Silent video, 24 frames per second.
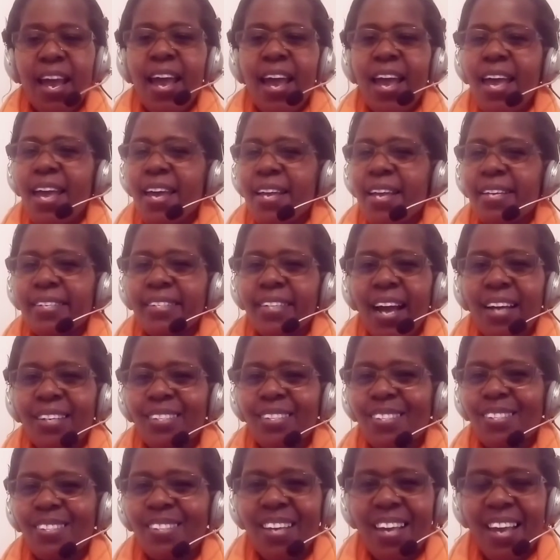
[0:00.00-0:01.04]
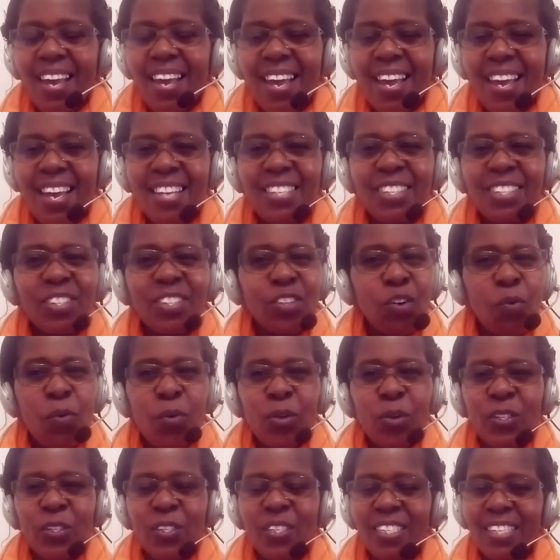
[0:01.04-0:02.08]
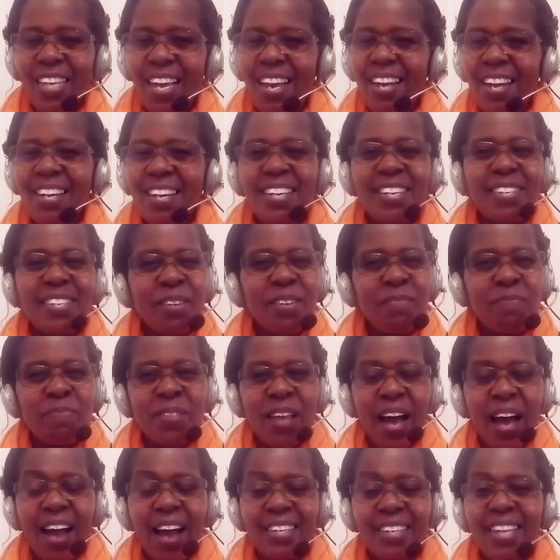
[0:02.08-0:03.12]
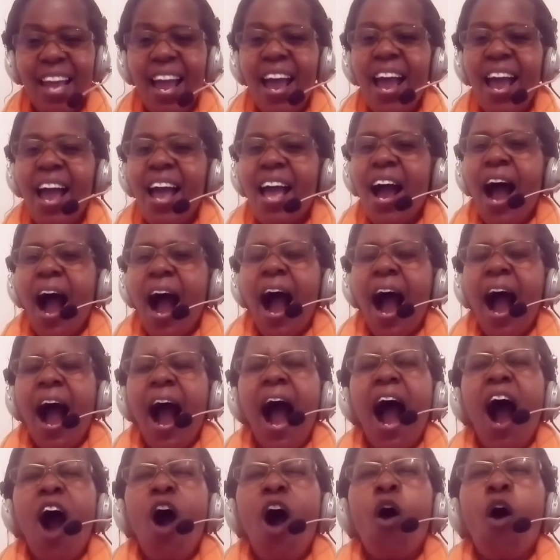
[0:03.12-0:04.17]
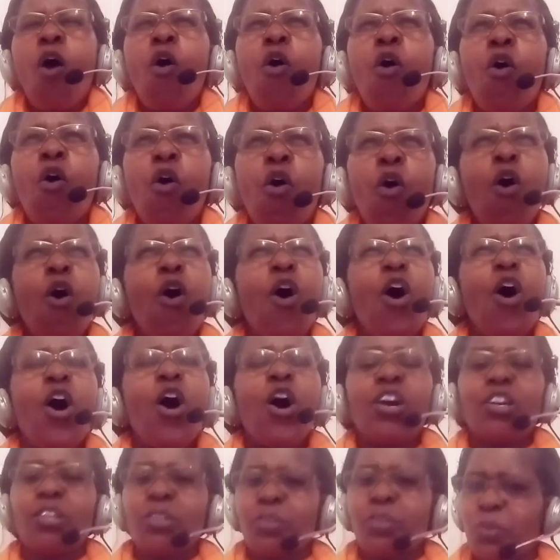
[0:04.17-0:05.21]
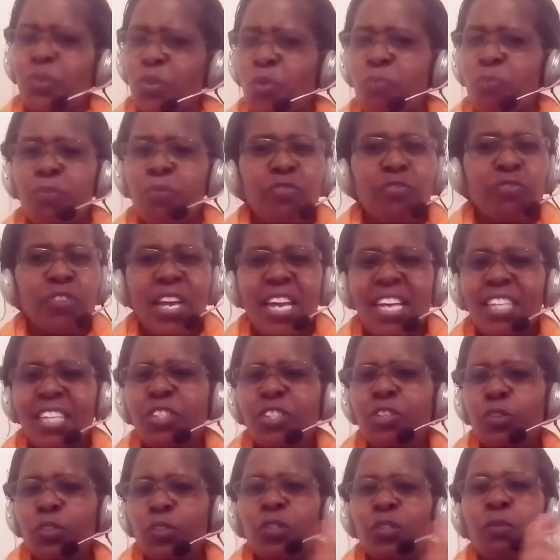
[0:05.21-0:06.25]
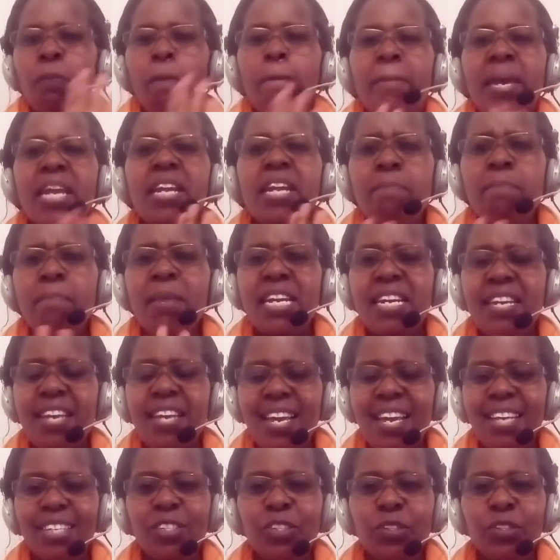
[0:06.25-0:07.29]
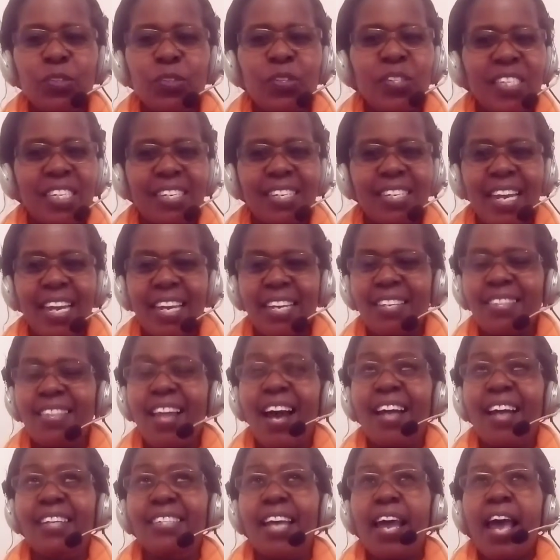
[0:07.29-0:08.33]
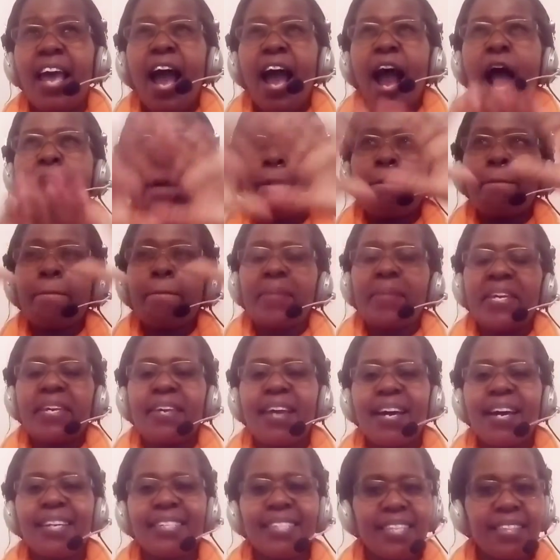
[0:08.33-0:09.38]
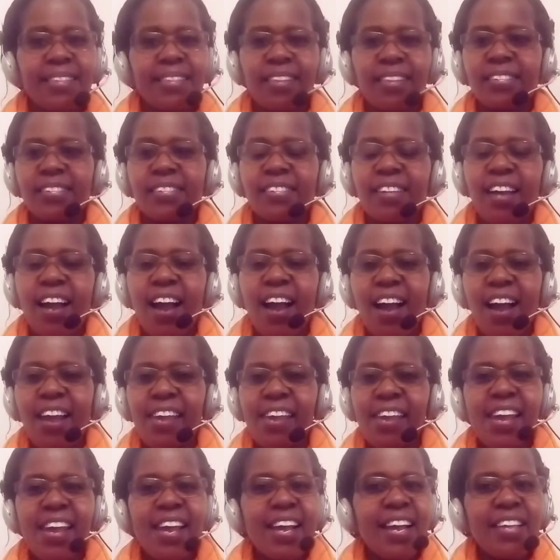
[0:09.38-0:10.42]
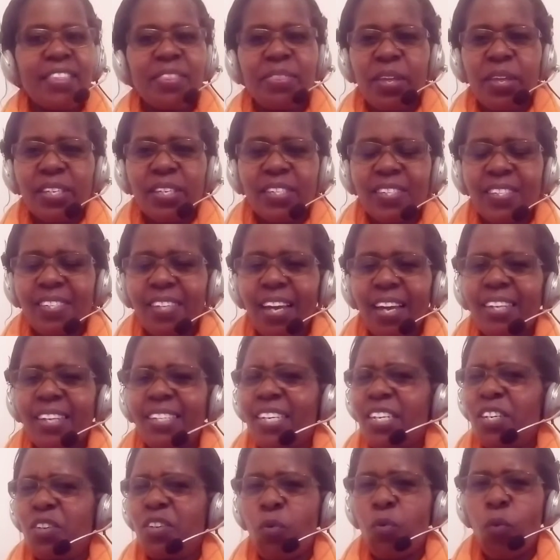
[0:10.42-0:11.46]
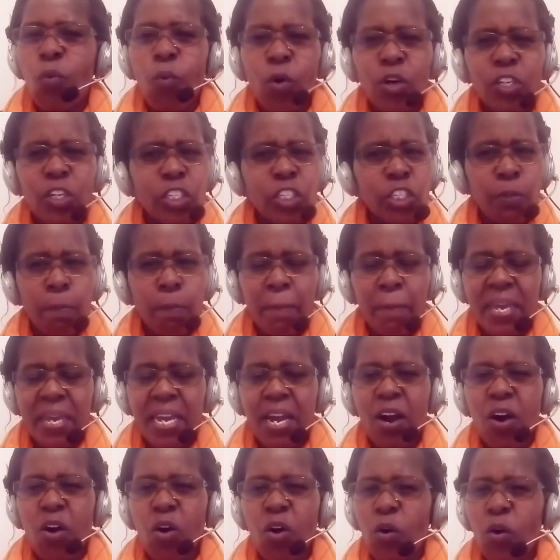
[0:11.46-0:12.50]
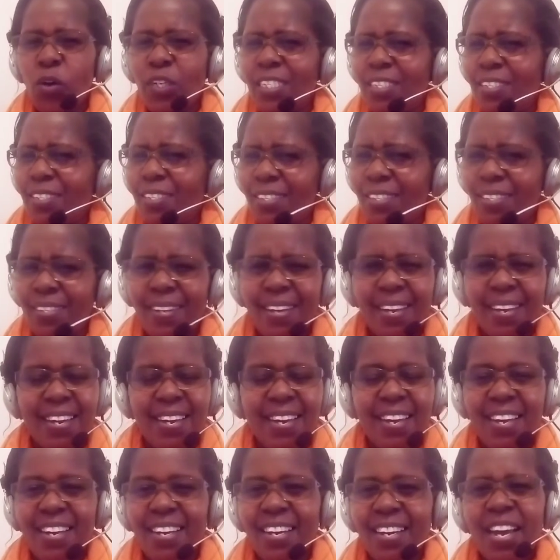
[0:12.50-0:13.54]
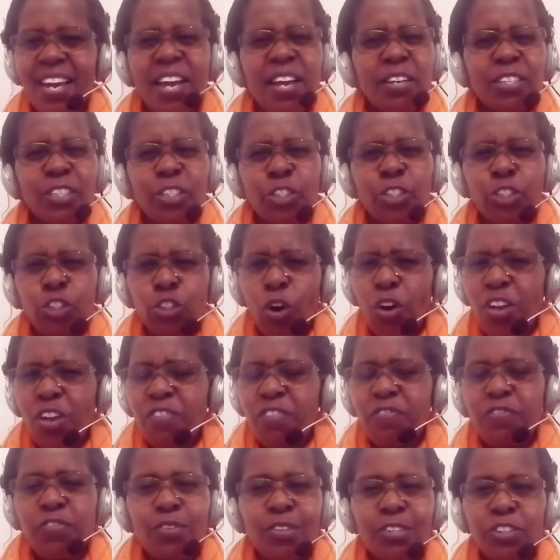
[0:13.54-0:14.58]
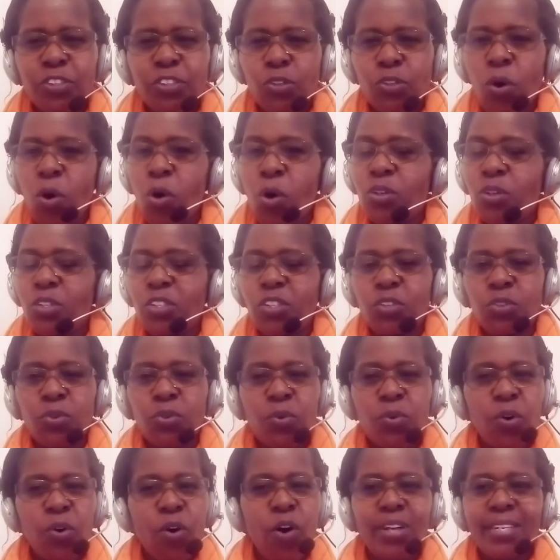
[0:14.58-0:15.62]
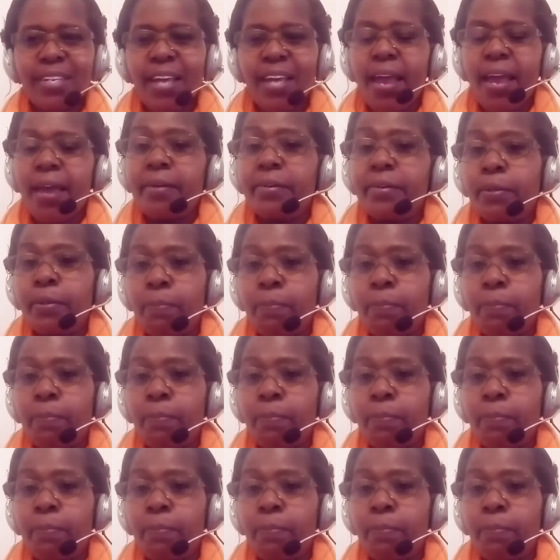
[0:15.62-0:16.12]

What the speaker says: And as the angel was telling them that, a whole group of angels, many angels like that, appeared in the sky, and they started worshiping God, singing joyful songs to God and